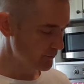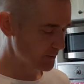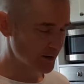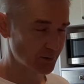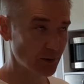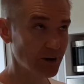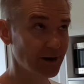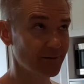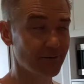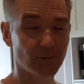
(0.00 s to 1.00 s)
because we're
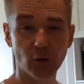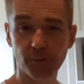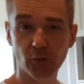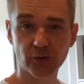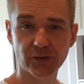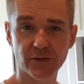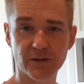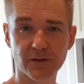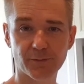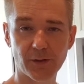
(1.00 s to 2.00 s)
looking for 4
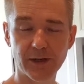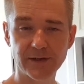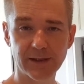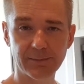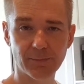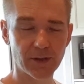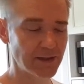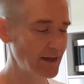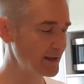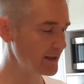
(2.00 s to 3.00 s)
portions of protein per
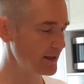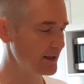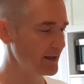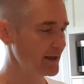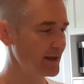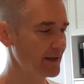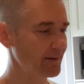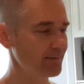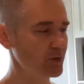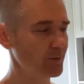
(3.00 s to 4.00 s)
day.
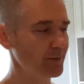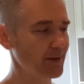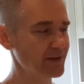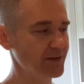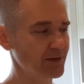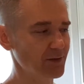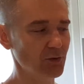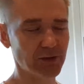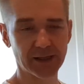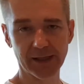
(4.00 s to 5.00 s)
You'll be basically
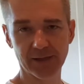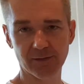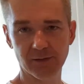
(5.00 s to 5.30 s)
looking at